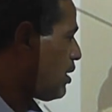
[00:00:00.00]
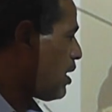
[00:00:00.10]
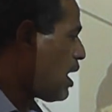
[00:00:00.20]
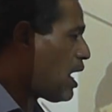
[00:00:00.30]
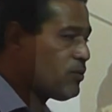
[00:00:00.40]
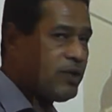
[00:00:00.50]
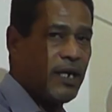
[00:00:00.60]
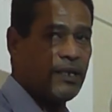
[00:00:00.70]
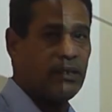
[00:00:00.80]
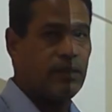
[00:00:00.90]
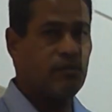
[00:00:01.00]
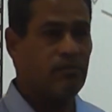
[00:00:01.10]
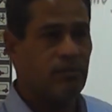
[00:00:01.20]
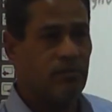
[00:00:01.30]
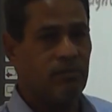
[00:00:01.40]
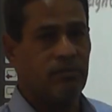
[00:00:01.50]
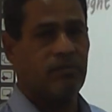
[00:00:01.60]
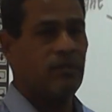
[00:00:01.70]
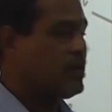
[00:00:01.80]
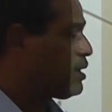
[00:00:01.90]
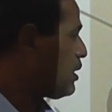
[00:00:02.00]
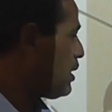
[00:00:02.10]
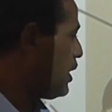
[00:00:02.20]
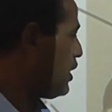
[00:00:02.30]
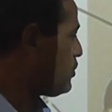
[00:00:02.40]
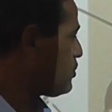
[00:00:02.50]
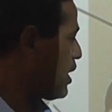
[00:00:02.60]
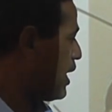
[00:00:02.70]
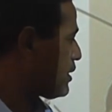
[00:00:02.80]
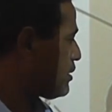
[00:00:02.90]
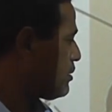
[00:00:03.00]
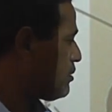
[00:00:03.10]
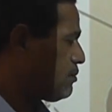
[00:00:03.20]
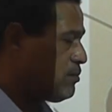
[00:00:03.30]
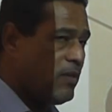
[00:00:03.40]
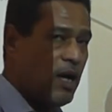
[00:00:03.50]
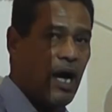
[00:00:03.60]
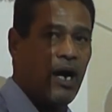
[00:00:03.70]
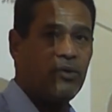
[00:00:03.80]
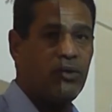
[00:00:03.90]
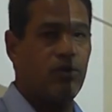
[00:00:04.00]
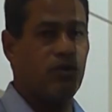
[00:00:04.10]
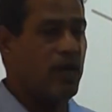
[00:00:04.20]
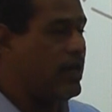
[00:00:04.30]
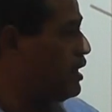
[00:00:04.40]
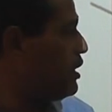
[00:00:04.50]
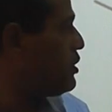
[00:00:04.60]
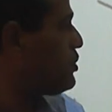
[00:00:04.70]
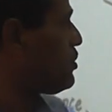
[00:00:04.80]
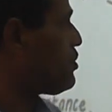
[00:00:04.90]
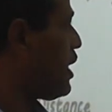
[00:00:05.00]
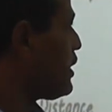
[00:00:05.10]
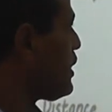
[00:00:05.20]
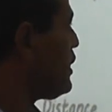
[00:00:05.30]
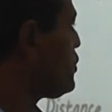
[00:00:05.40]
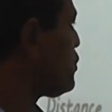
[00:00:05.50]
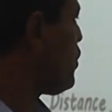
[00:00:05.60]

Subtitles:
How does he do that? How do they do that? And so